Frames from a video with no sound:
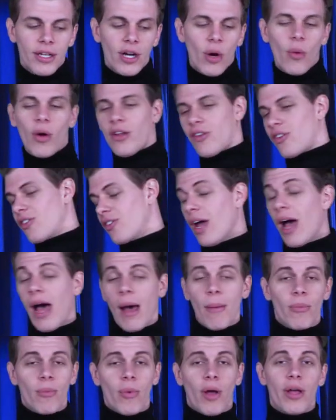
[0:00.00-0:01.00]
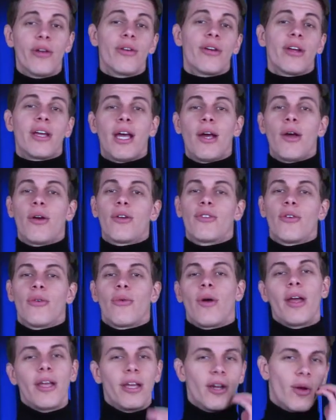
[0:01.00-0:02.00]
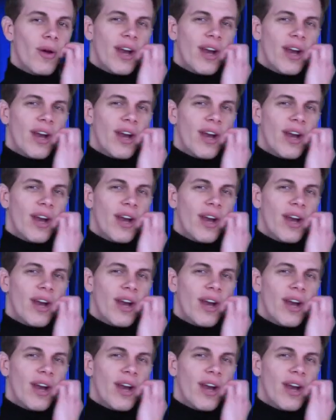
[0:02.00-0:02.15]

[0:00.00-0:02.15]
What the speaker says: to stop while you're in character, right? You don't